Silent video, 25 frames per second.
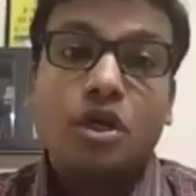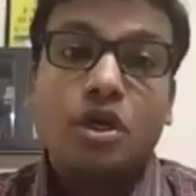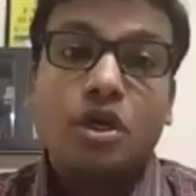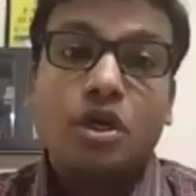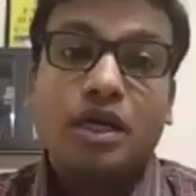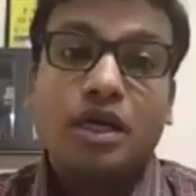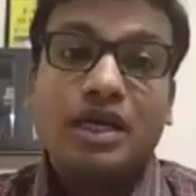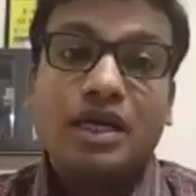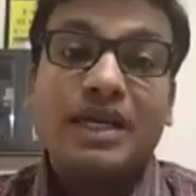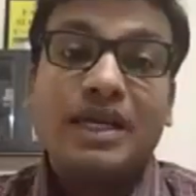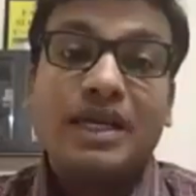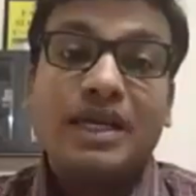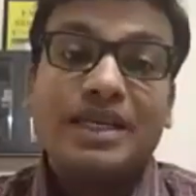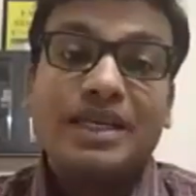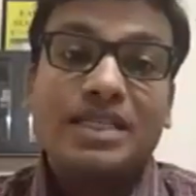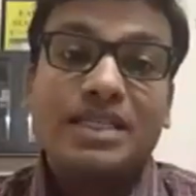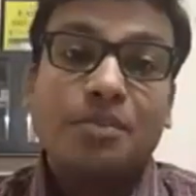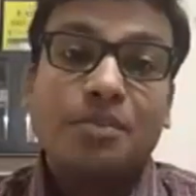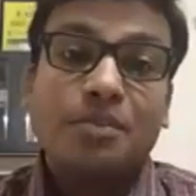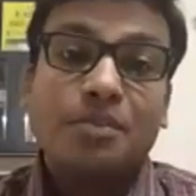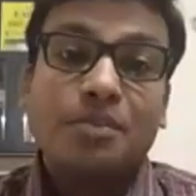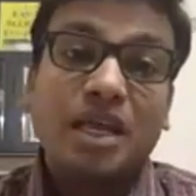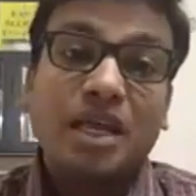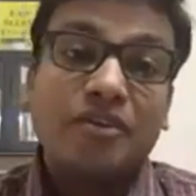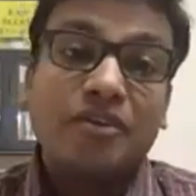getting a
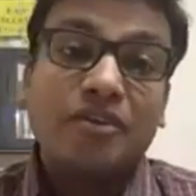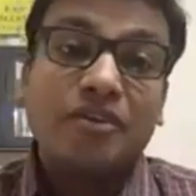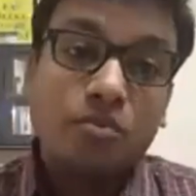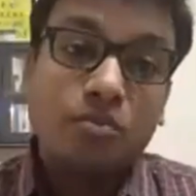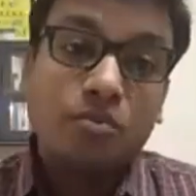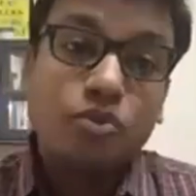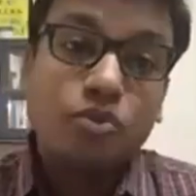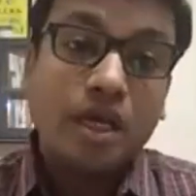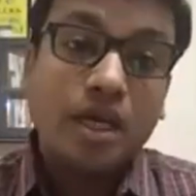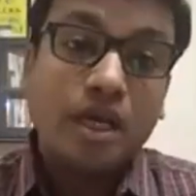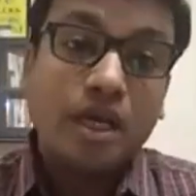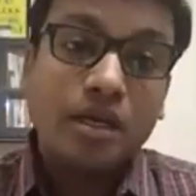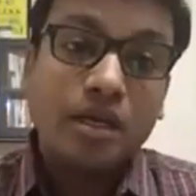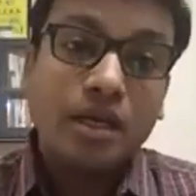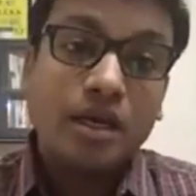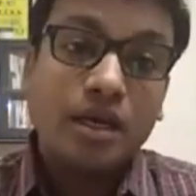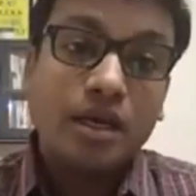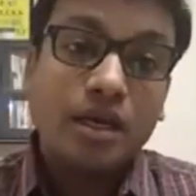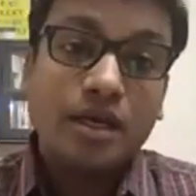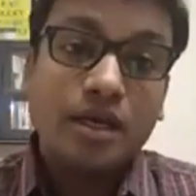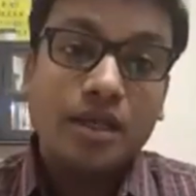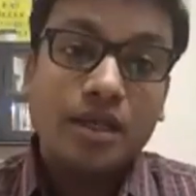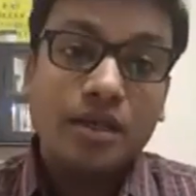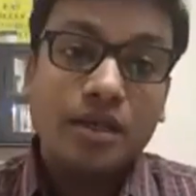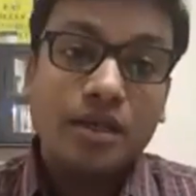supply from China
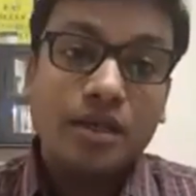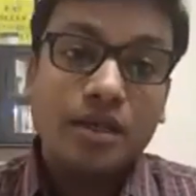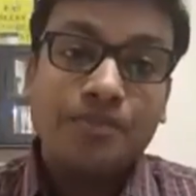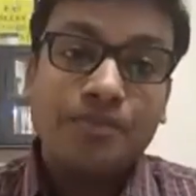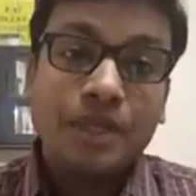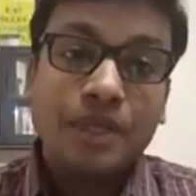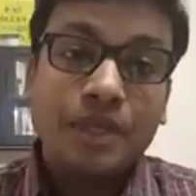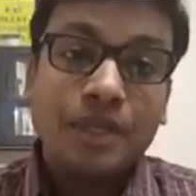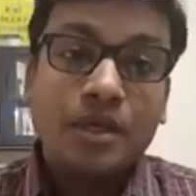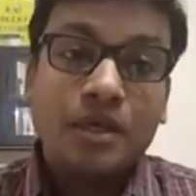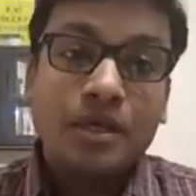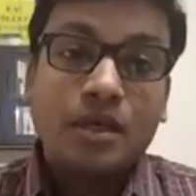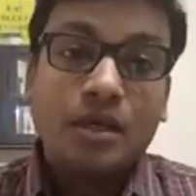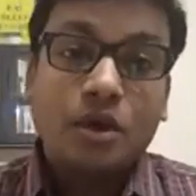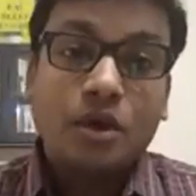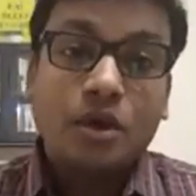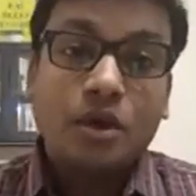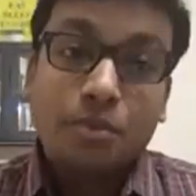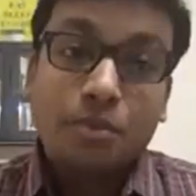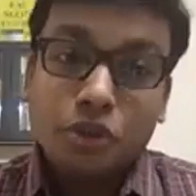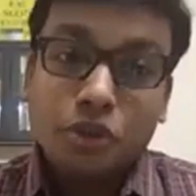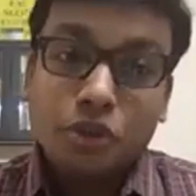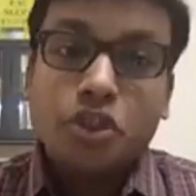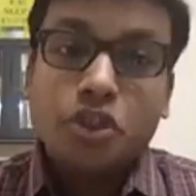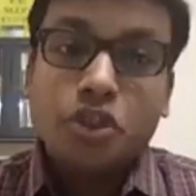in
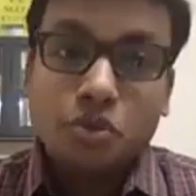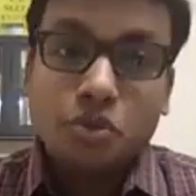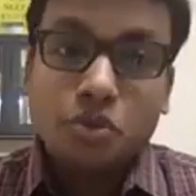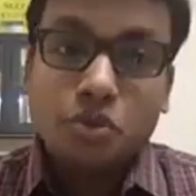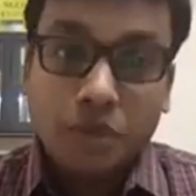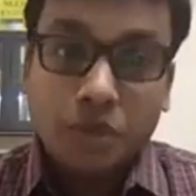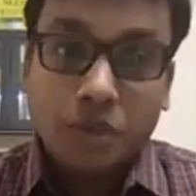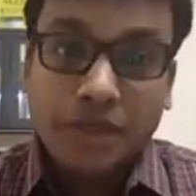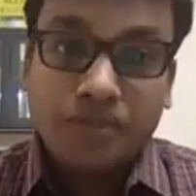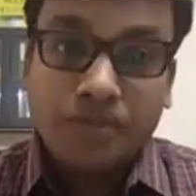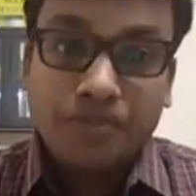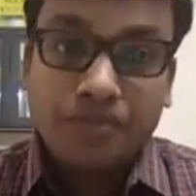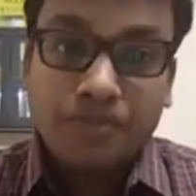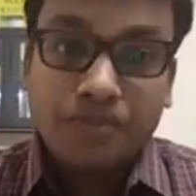opposition to it.